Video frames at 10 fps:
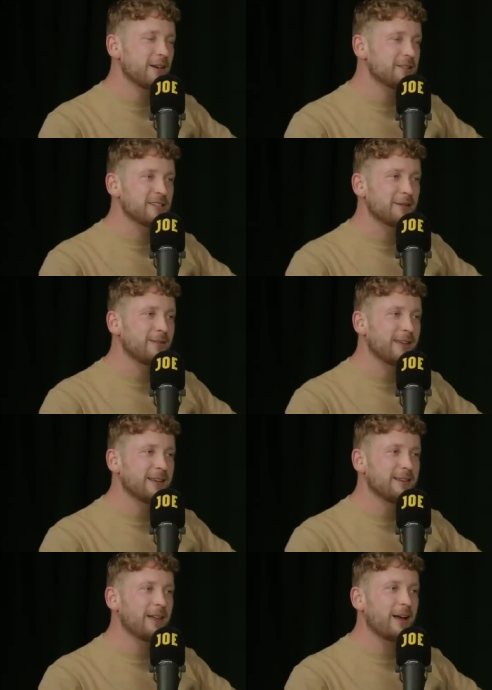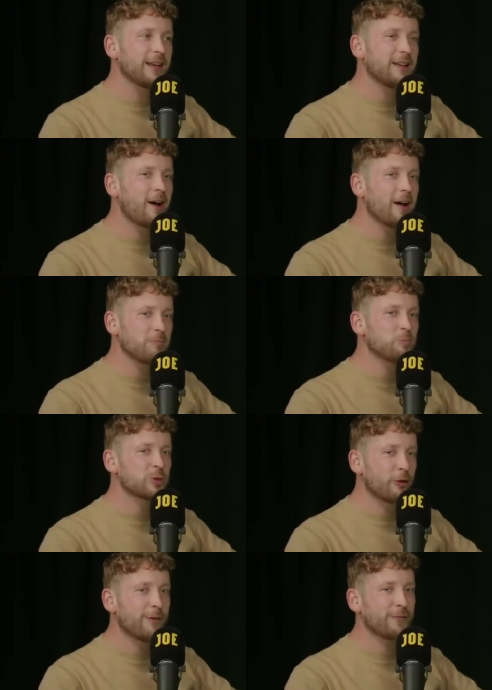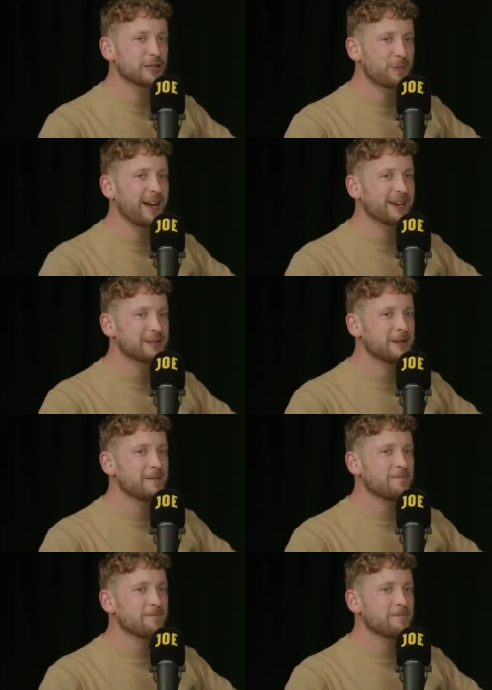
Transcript: of does his own thing. Like, I sort of respect